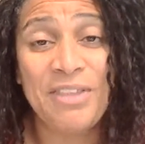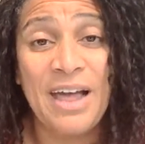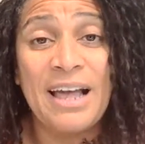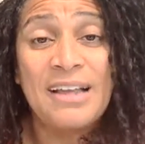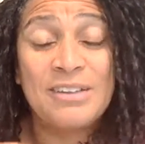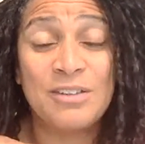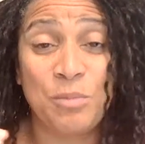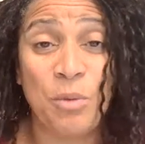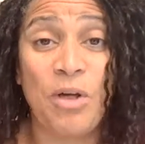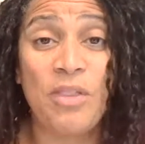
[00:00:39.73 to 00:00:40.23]

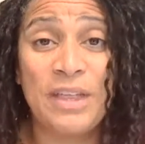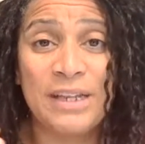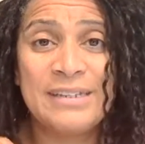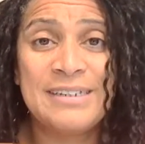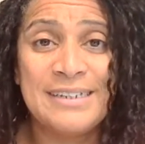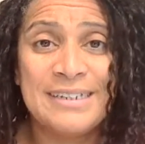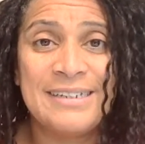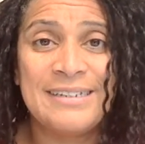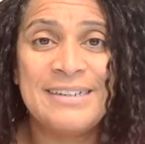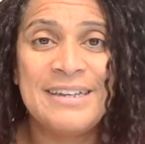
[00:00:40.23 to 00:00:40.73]
That's what they
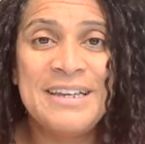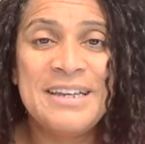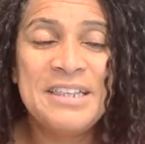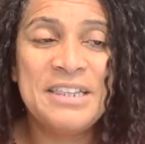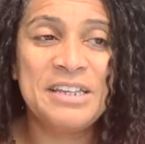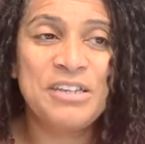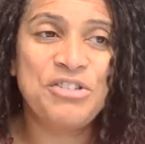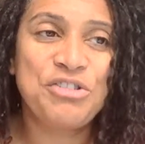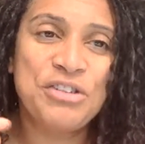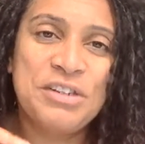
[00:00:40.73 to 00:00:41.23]
did.
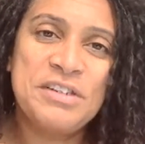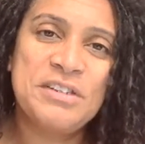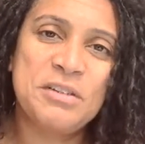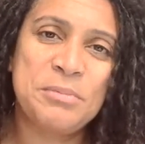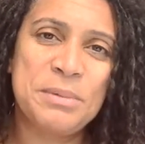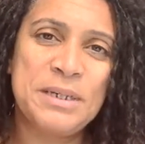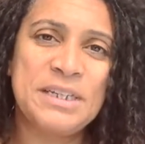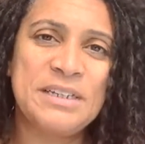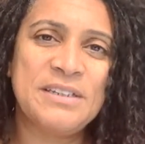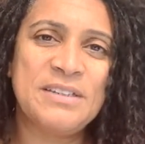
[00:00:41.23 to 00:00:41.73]
They
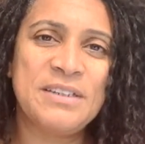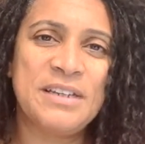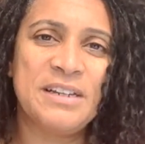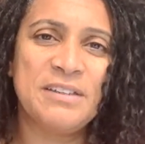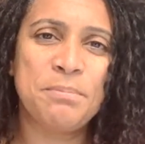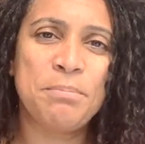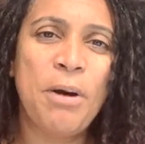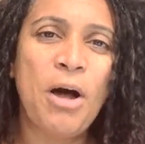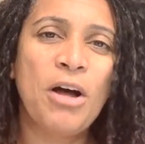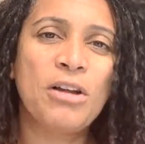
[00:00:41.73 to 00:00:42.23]
treated me
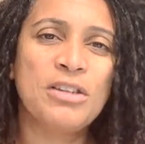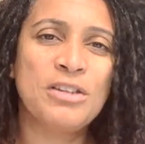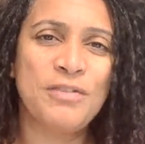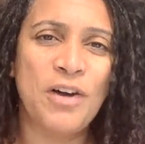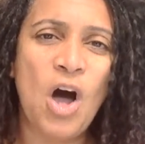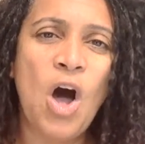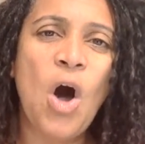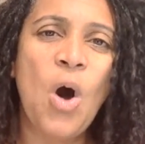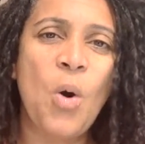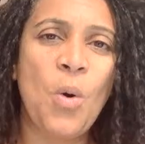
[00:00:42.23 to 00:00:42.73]
as part of
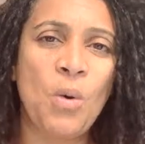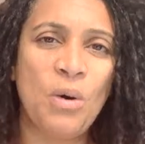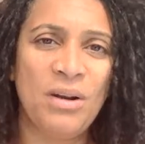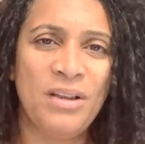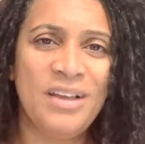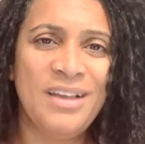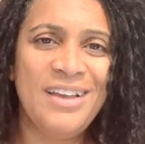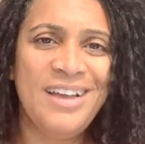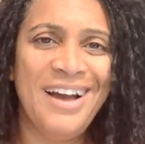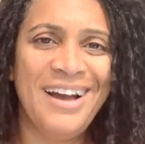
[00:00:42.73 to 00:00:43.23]
a whole
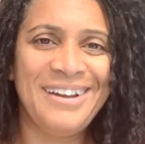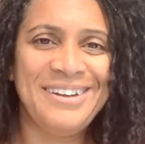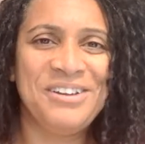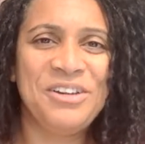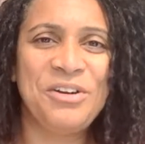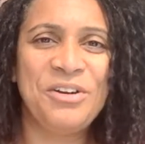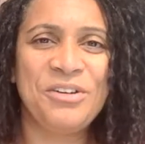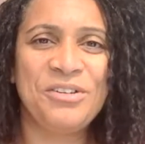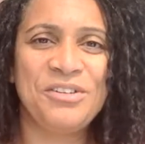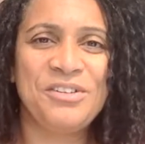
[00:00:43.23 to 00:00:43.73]
and
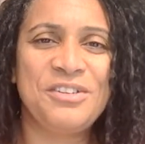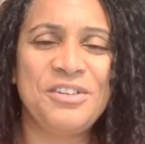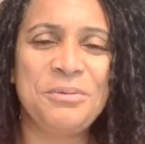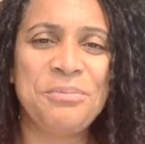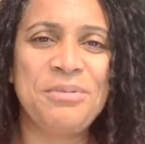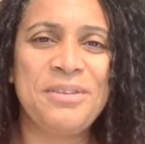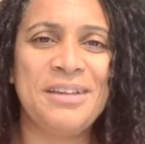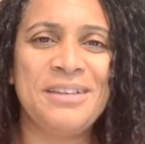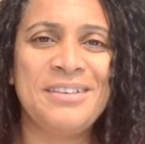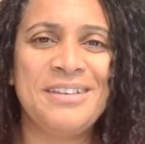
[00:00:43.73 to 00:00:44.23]
not
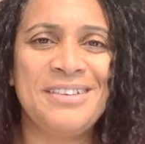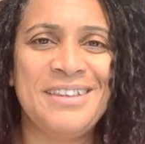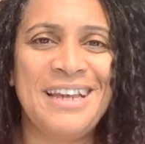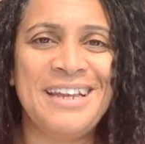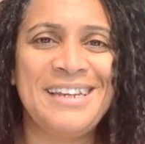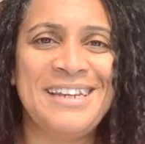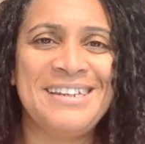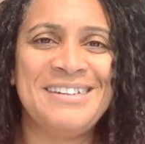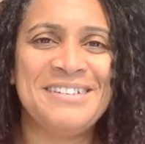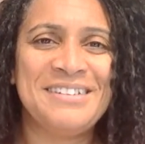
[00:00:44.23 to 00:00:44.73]
something that
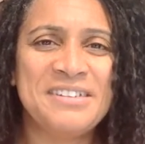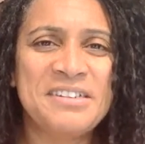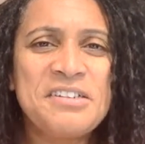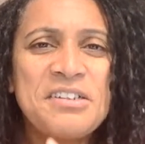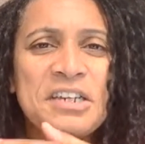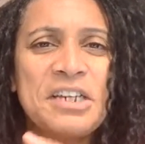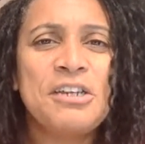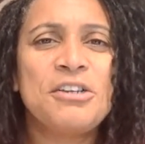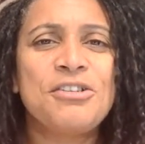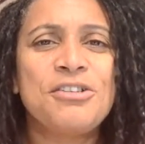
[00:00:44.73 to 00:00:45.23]
they needed to
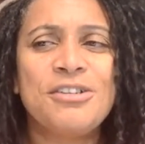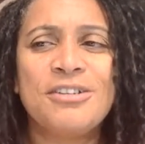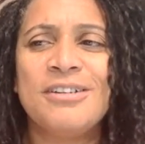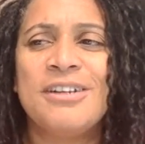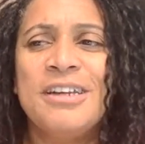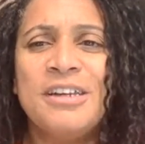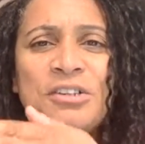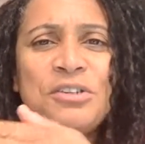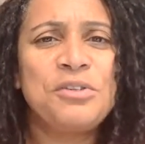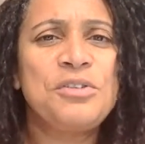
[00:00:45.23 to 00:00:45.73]
teach and
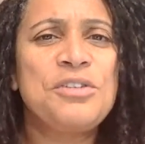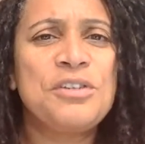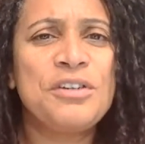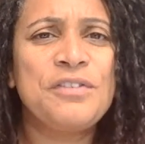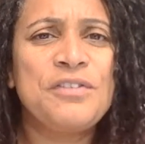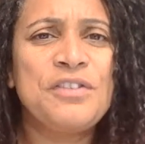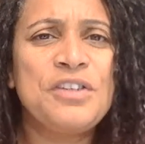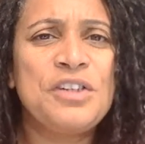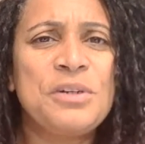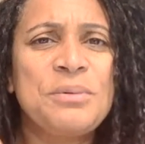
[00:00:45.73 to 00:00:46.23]
do
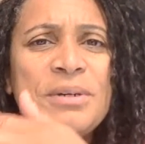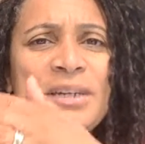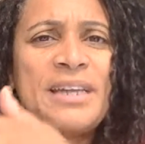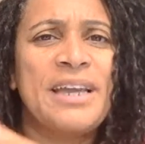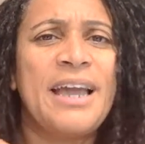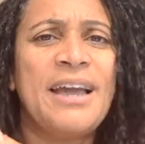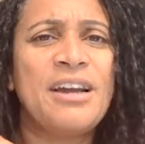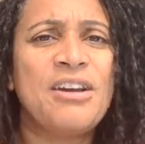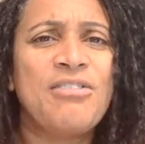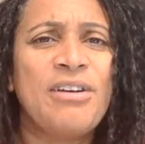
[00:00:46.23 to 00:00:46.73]
stuff to and
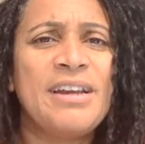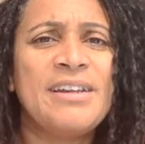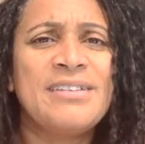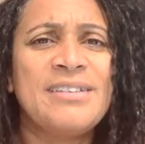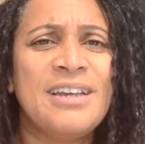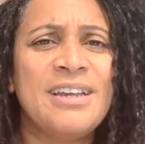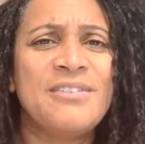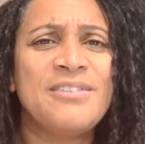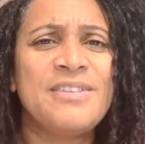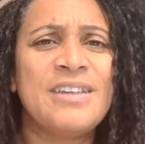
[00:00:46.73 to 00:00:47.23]
get a great
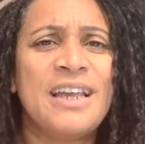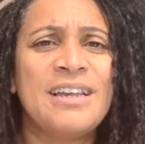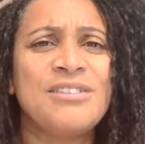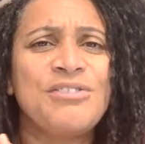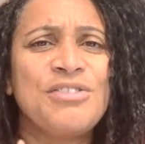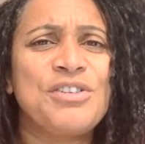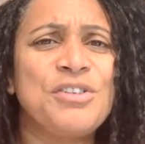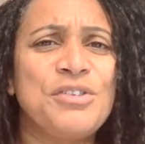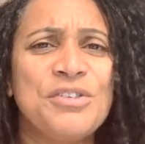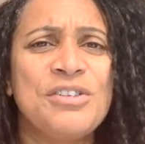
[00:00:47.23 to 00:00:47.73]
set of
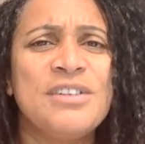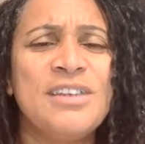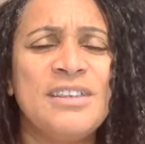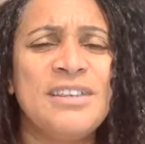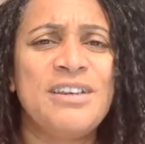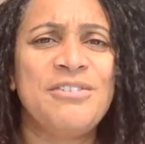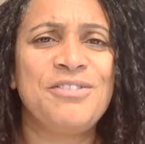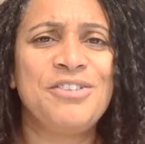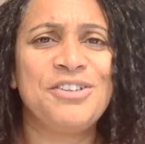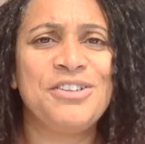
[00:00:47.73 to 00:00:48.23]
SATs results and then
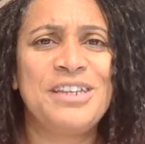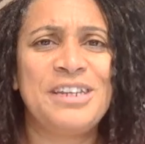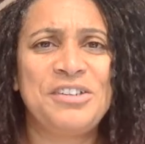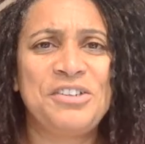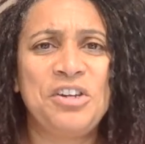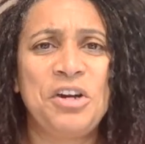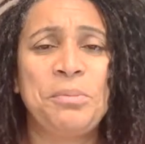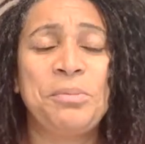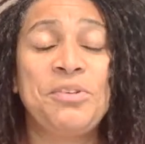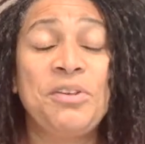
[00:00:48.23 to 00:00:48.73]
they've done their
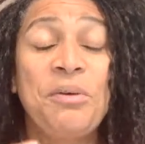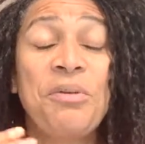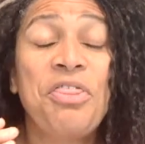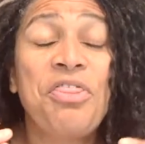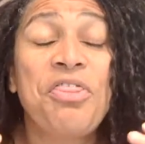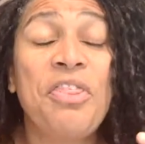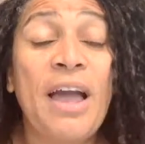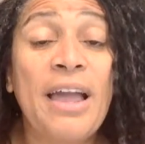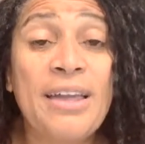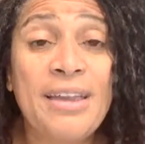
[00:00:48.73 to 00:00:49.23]
job. So
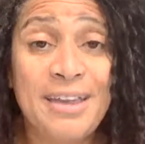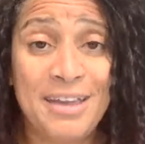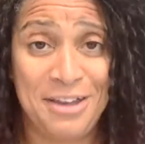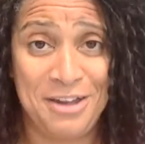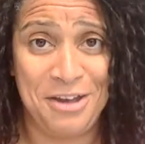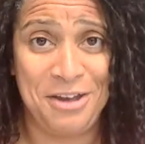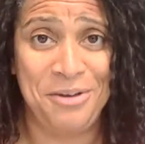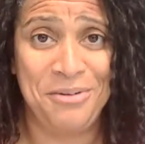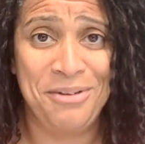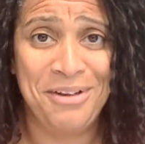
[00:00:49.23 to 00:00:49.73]
thank
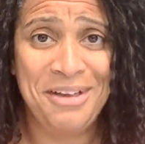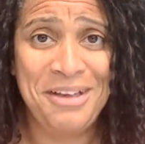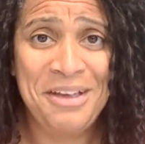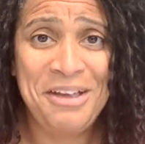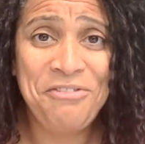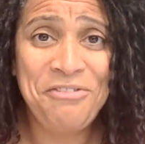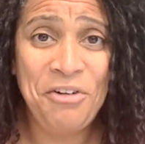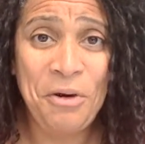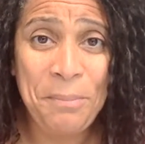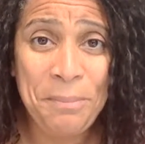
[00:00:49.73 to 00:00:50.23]
you
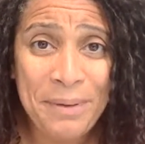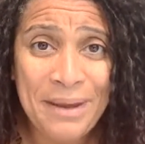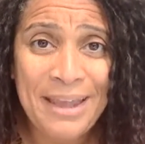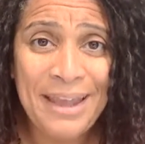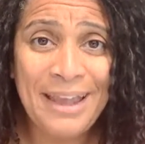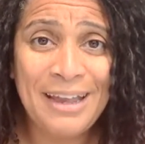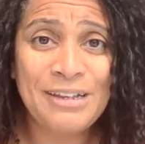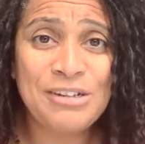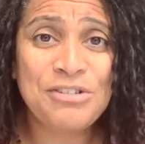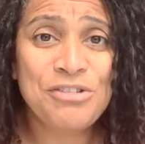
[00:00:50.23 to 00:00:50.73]
for
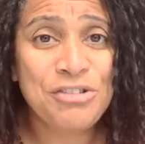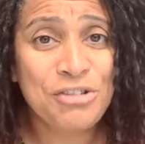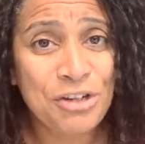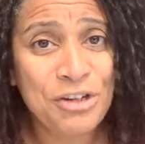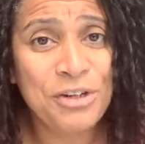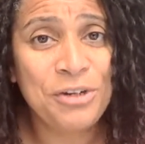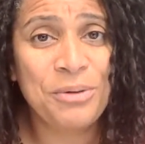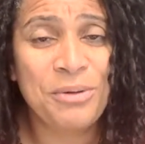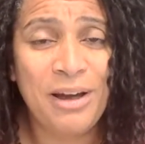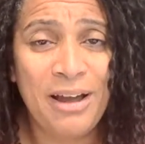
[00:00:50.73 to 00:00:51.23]
being
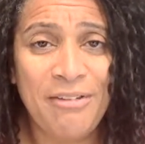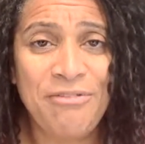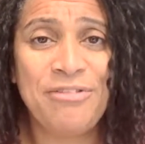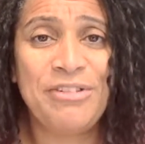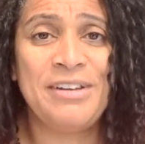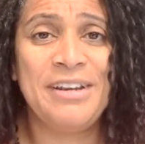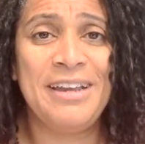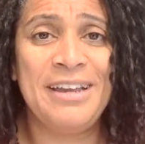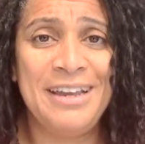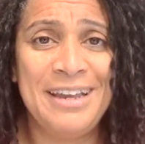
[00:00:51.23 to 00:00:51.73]
true
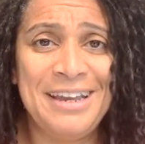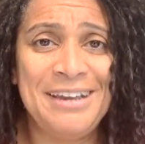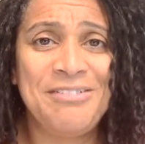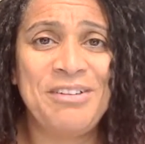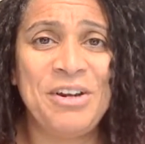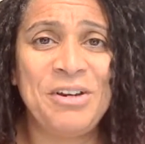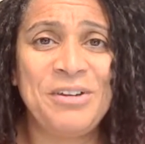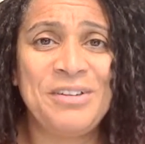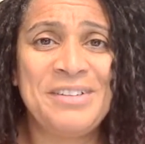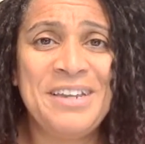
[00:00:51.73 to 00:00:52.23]
everyday
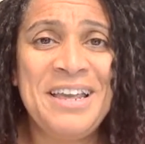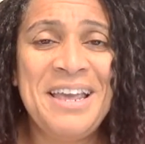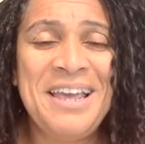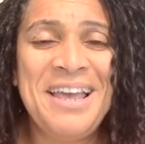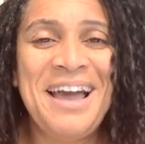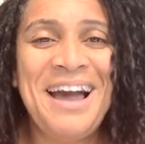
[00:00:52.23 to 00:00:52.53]
heroes.